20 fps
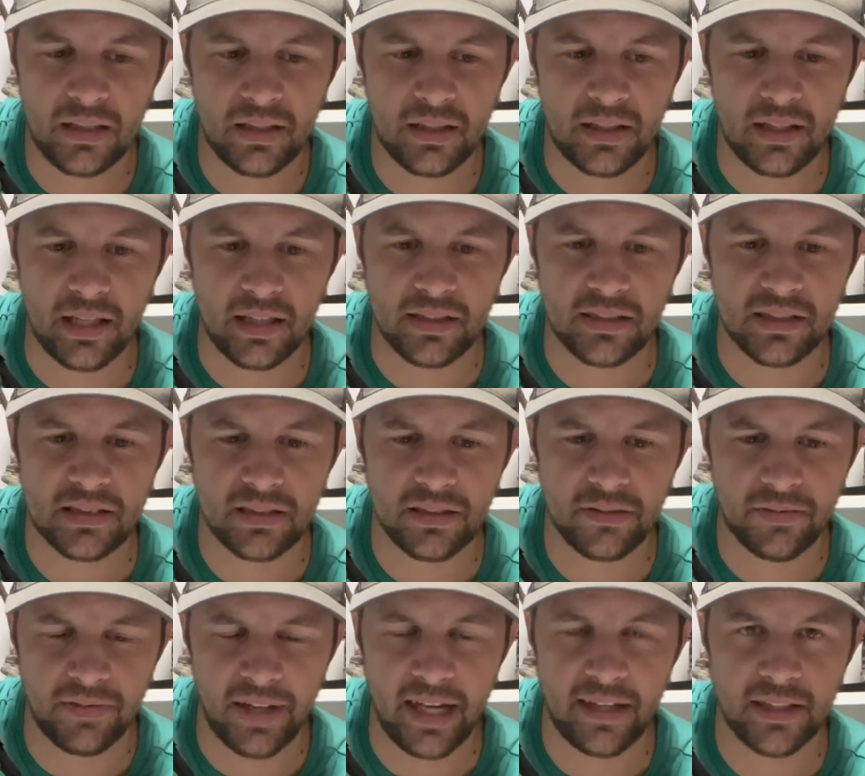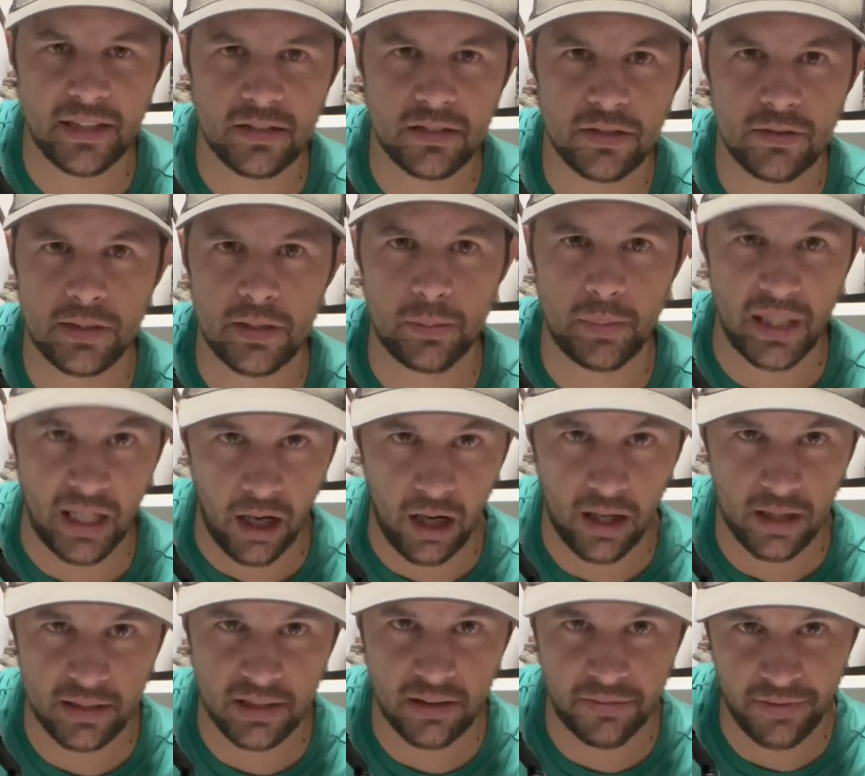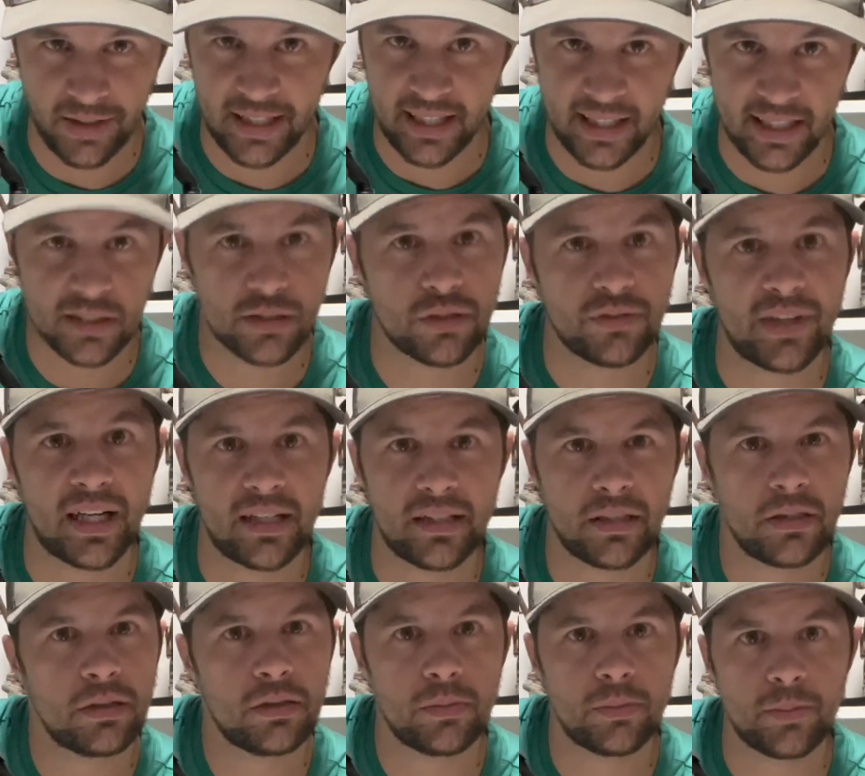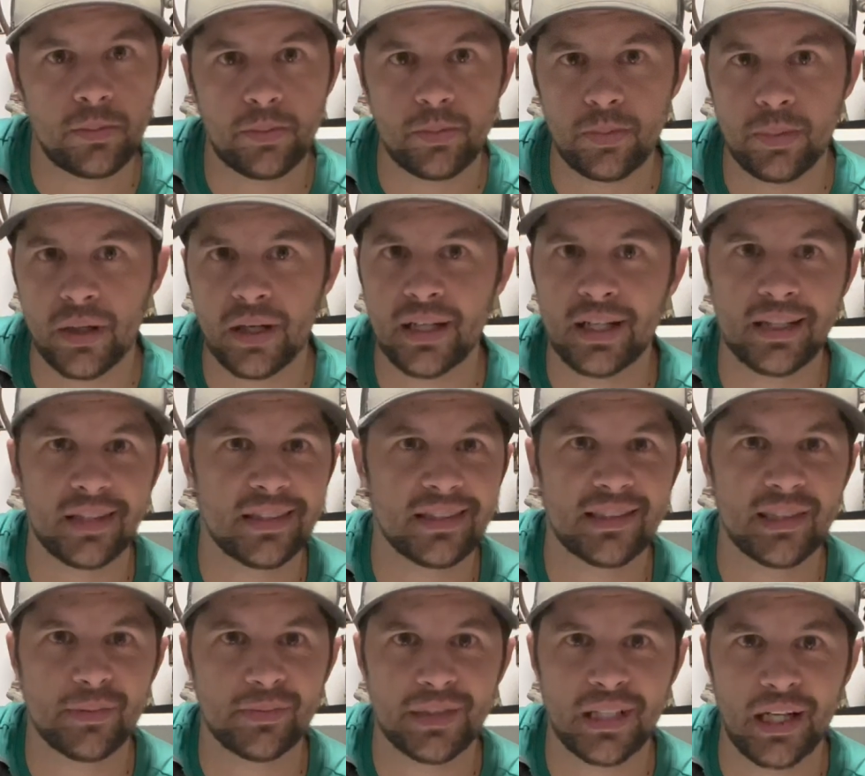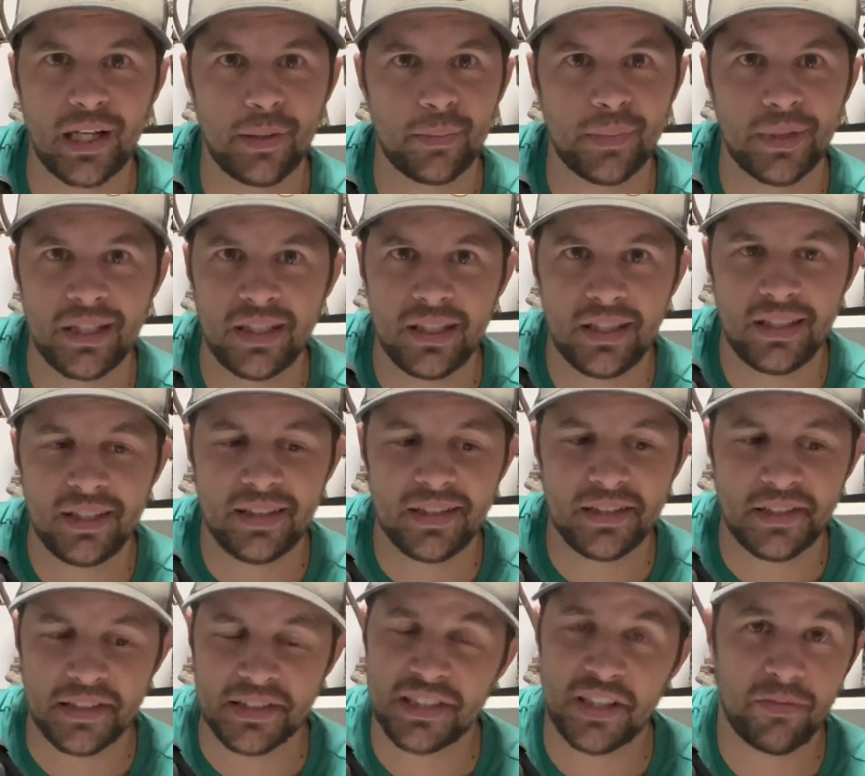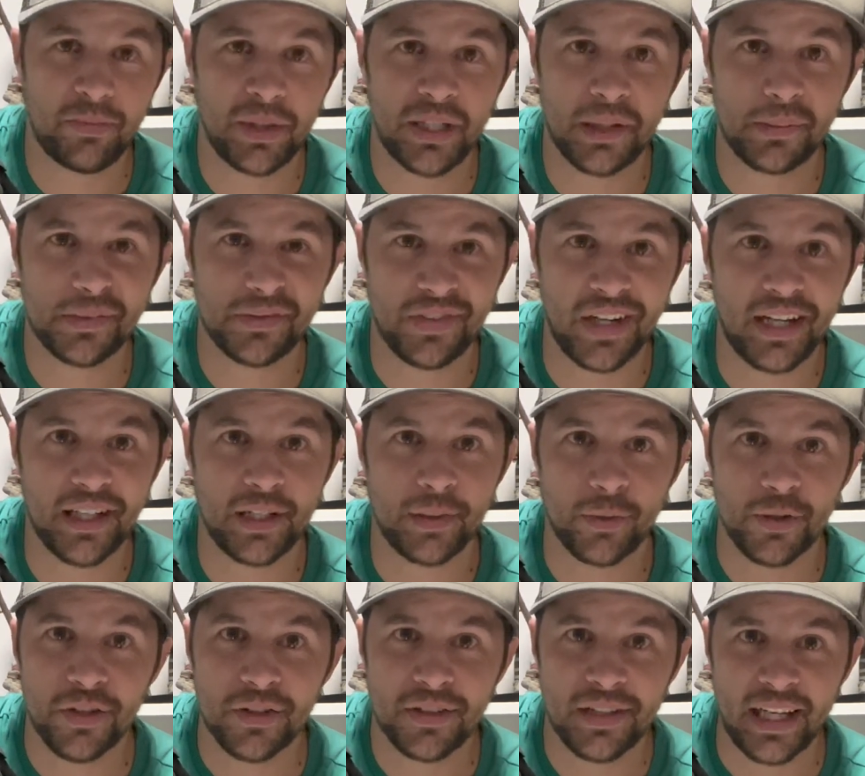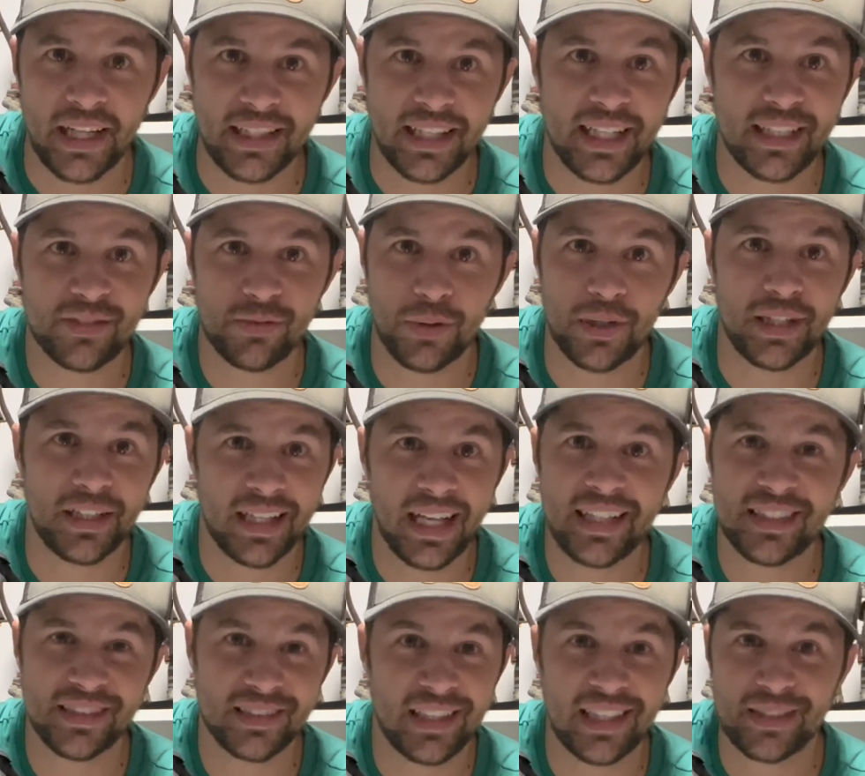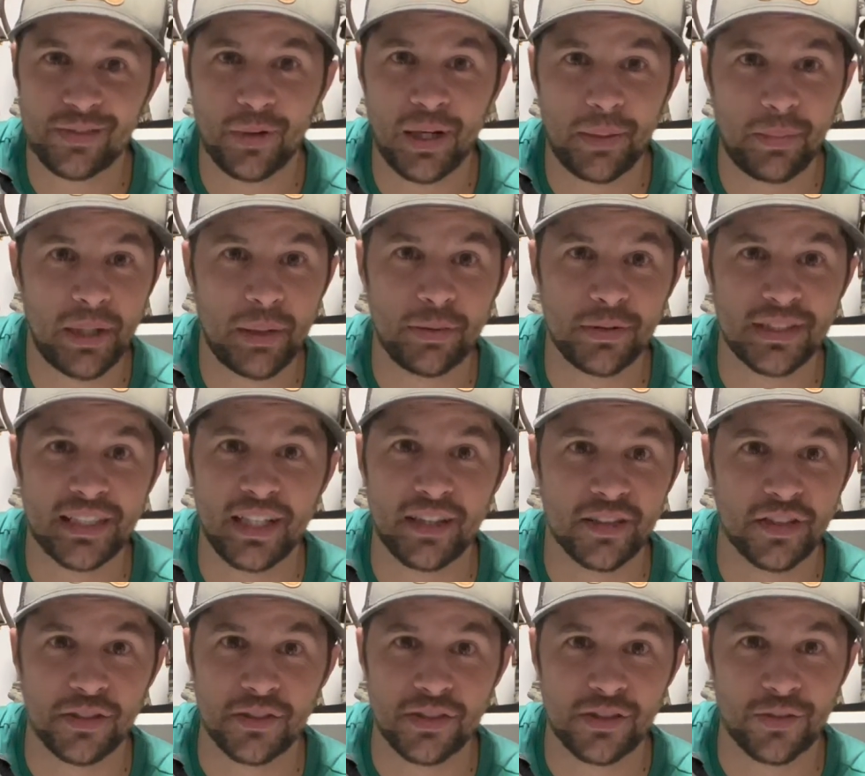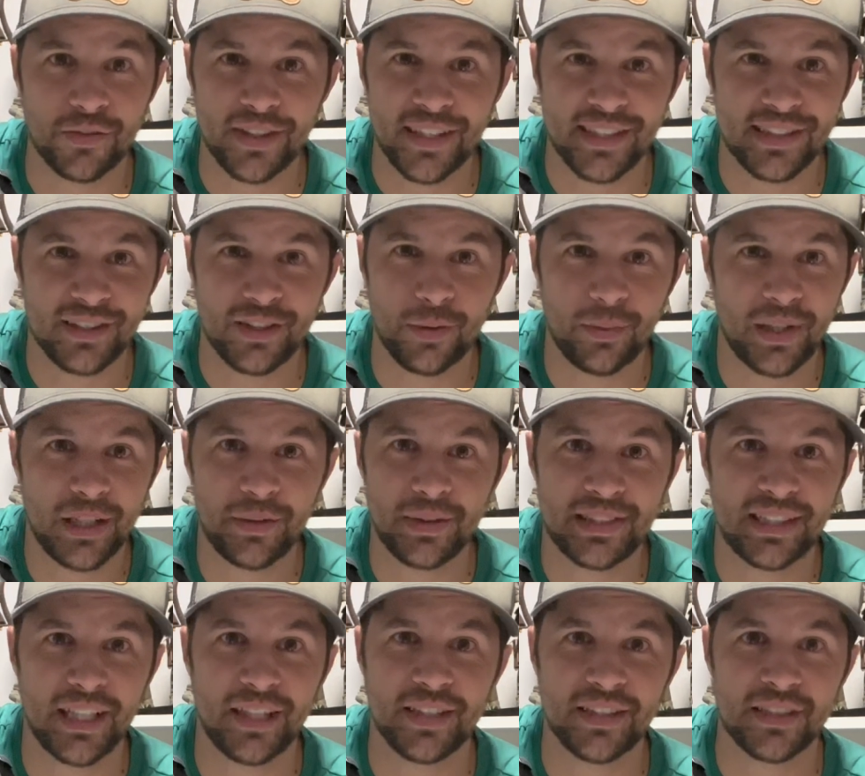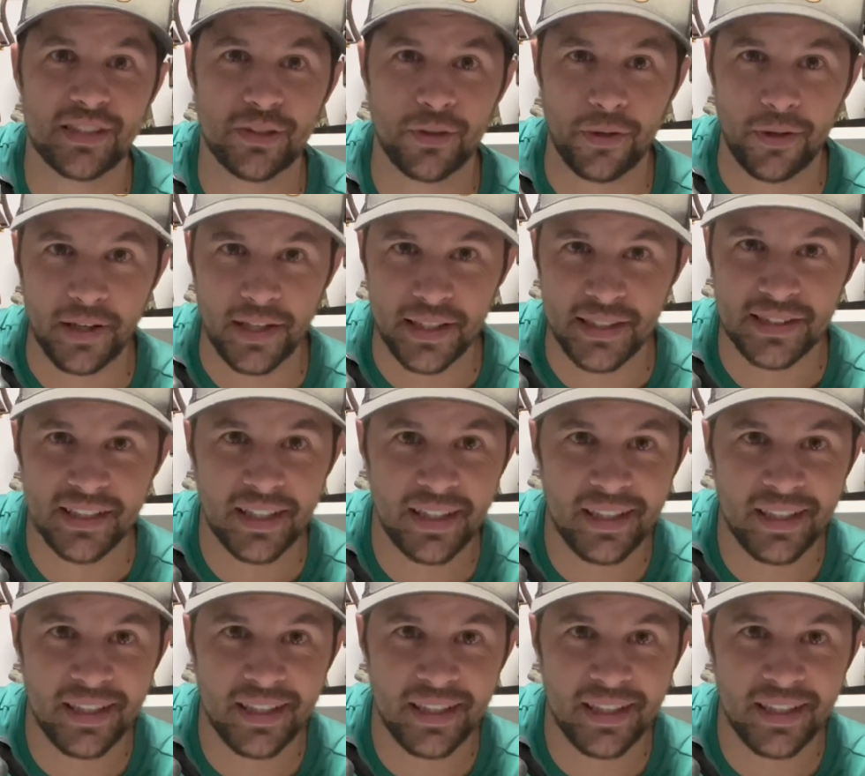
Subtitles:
there's value to it beyond the financial value. But at the same time, the stuff becomes valuable, and that's why people tell those stories. Nobody would tell the stories